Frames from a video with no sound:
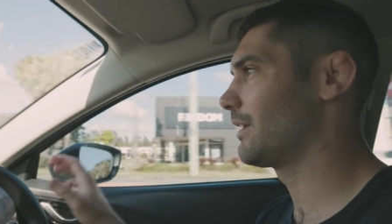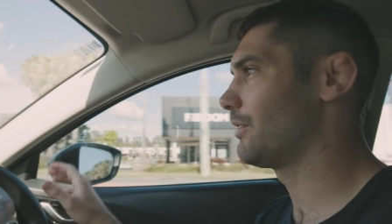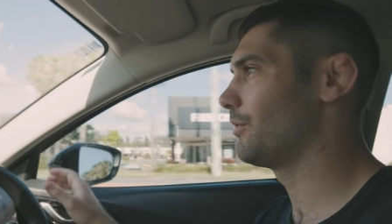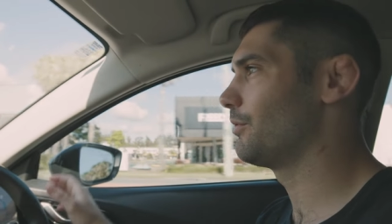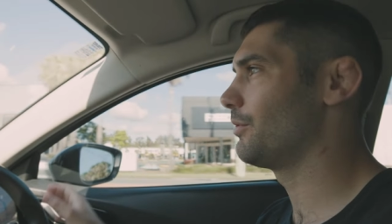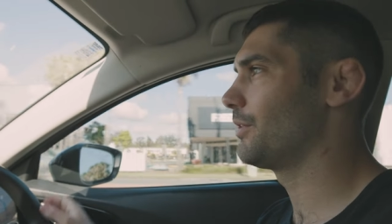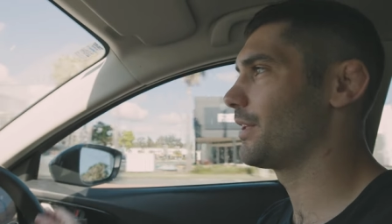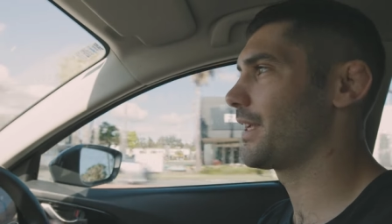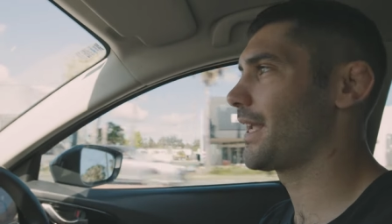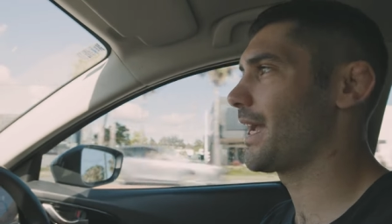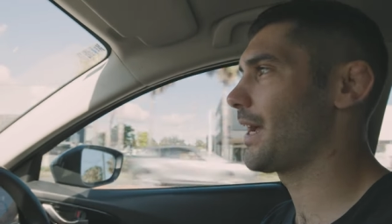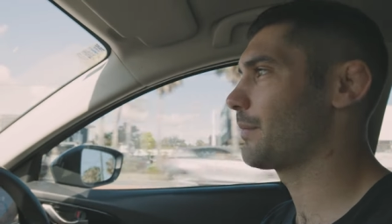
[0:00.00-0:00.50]
like
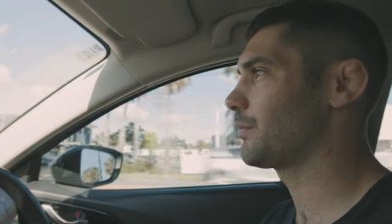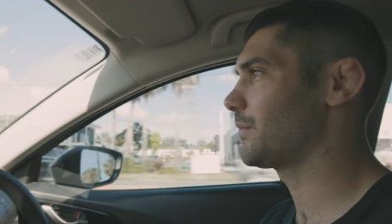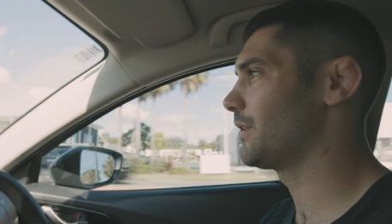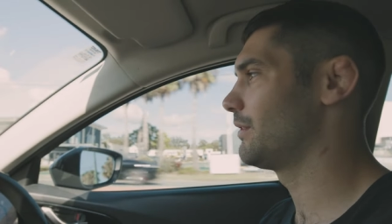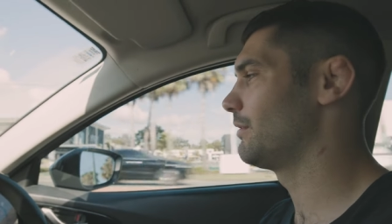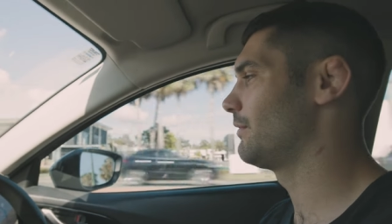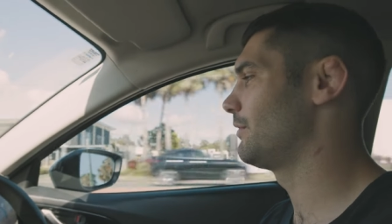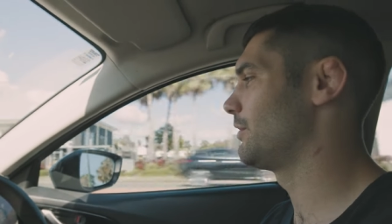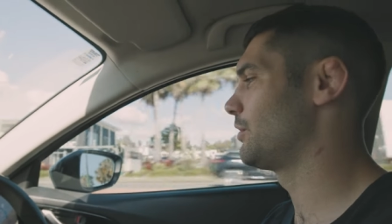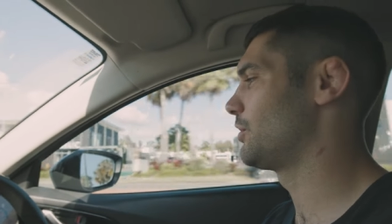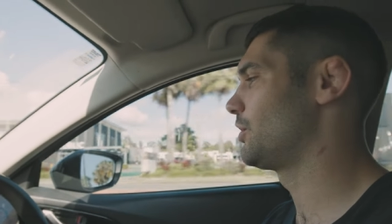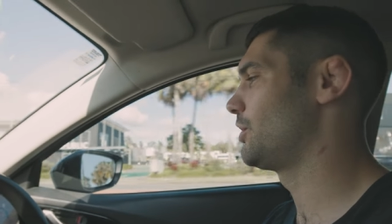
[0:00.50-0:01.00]
you're the
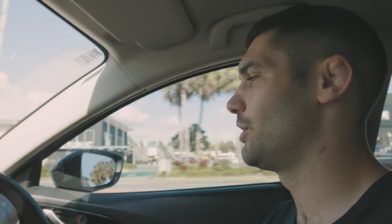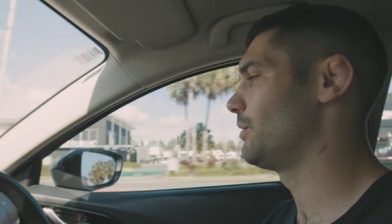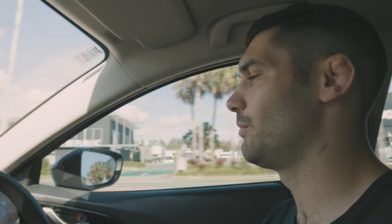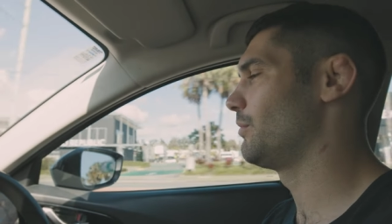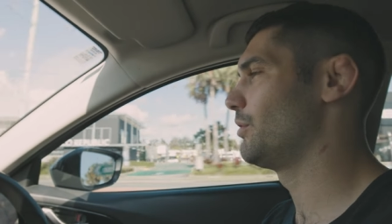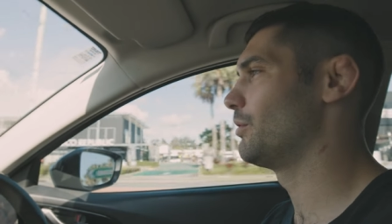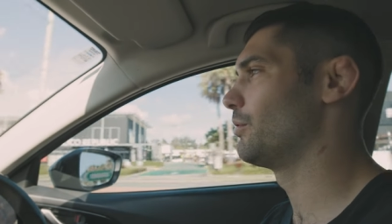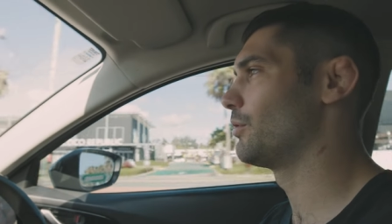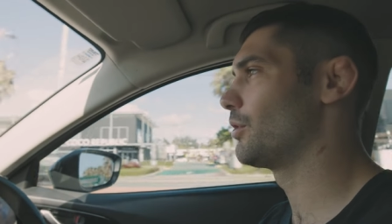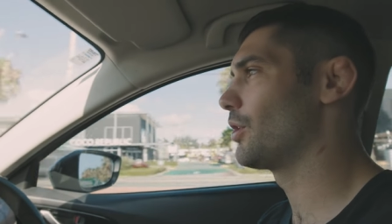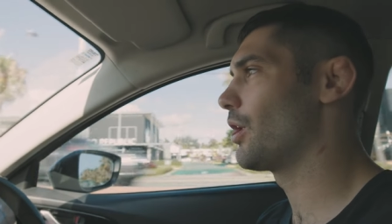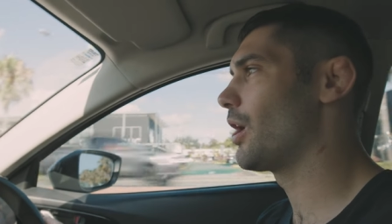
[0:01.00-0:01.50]
captain of the ship
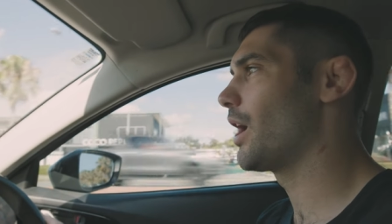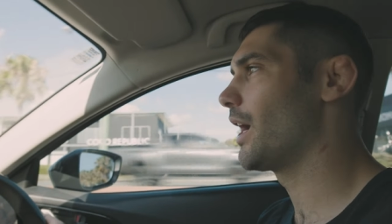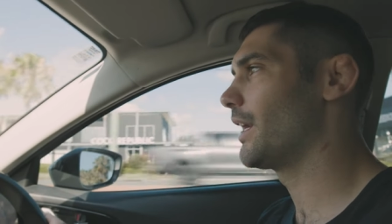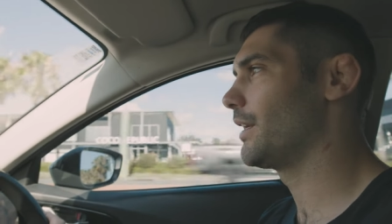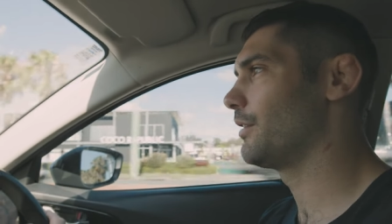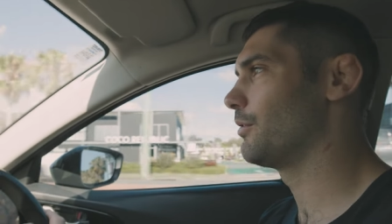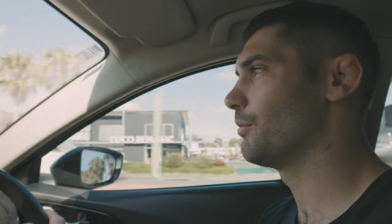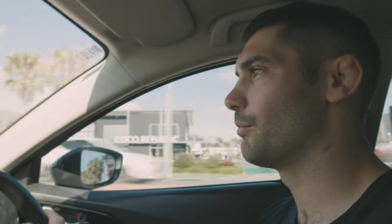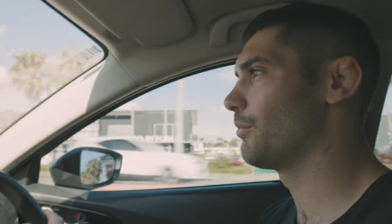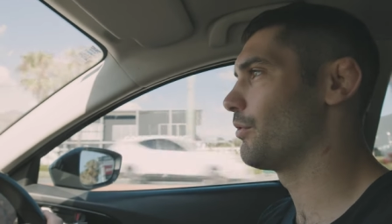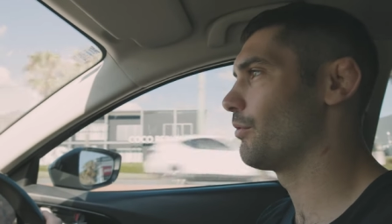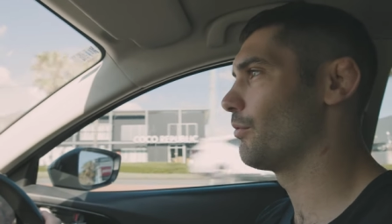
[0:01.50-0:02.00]
you're
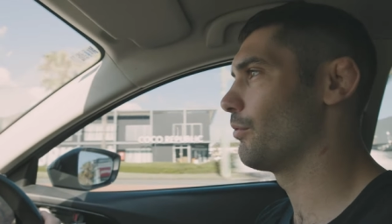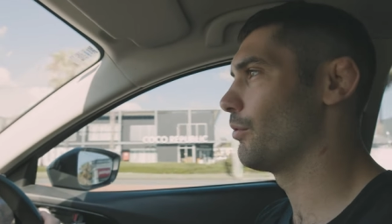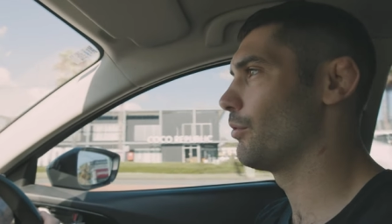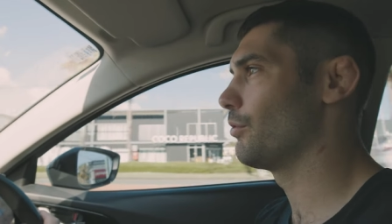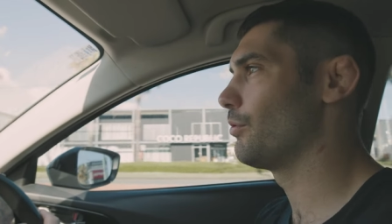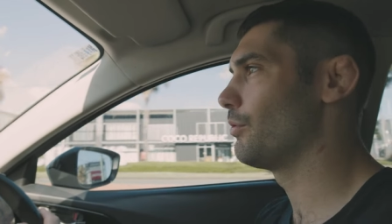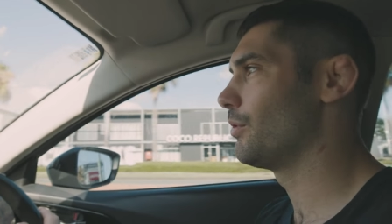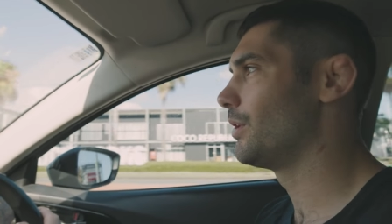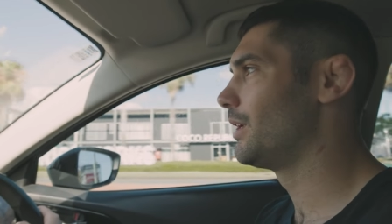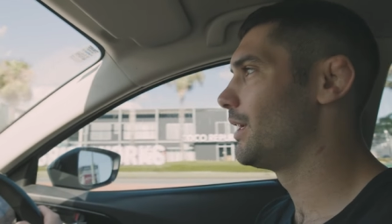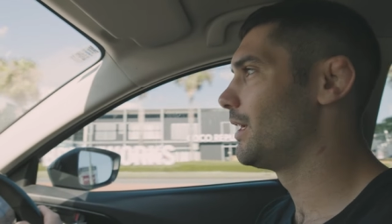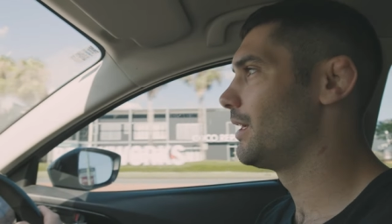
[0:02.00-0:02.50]
guiding them
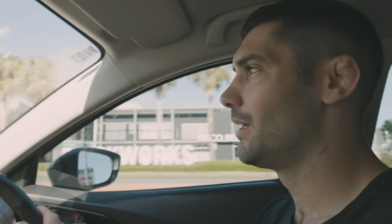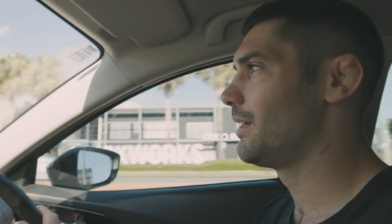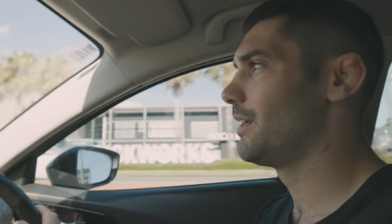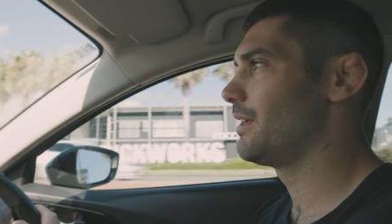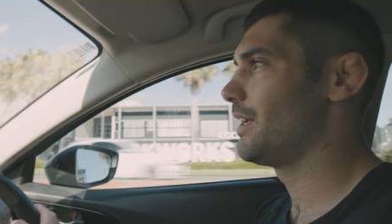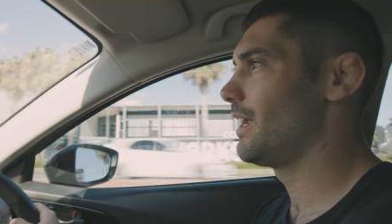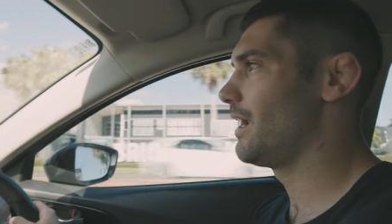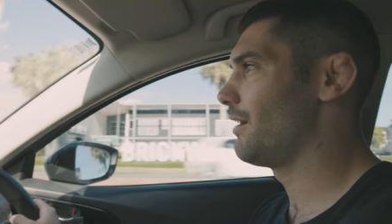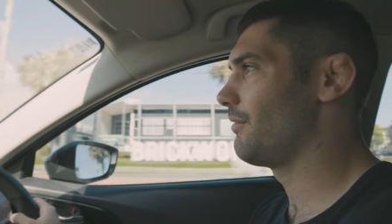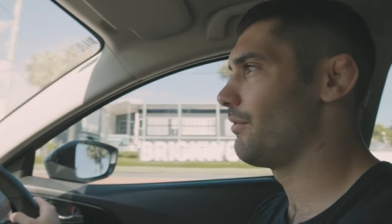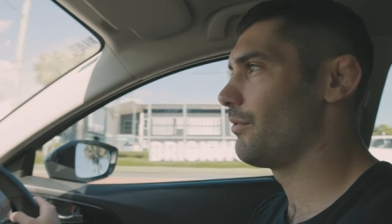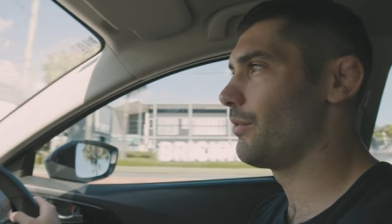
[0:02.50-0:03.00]
through
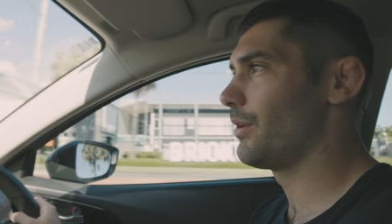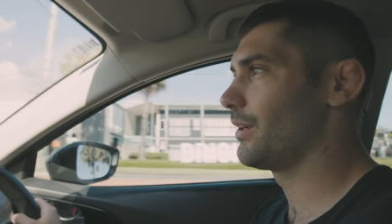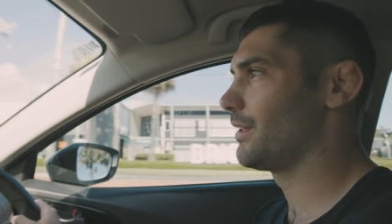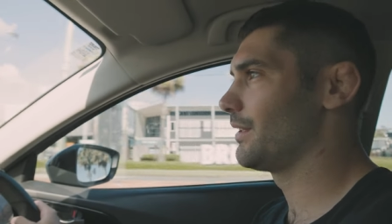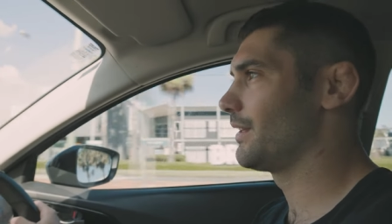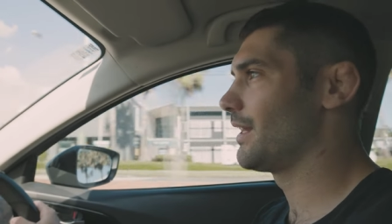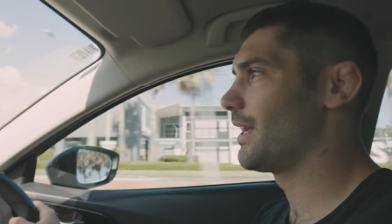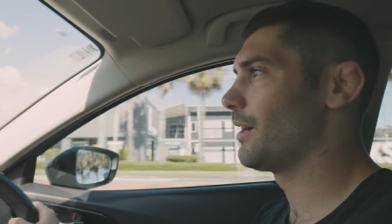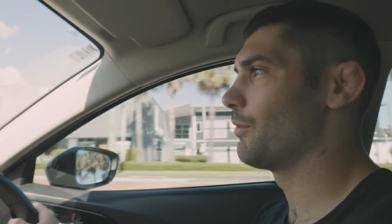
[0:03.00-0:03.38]
everyone in